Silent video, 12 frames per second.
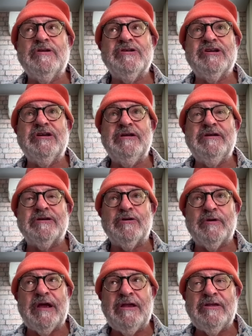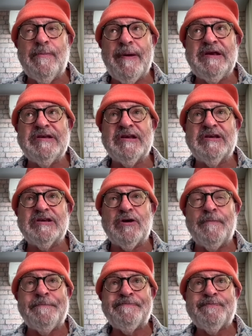that she sort of hit the basis
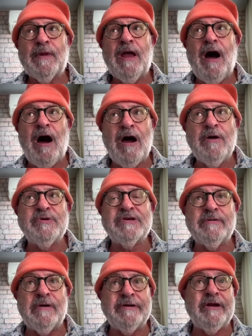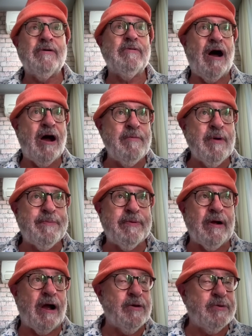on, I was
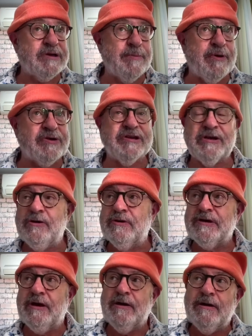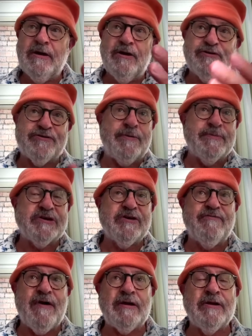a prosecutor, Trump's a
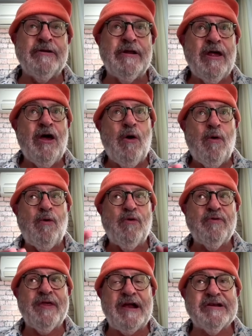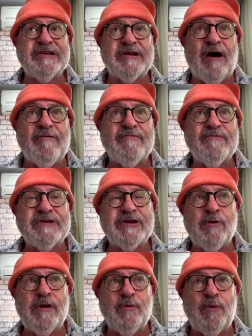felon, all that stuff.
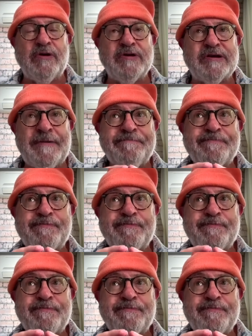So it was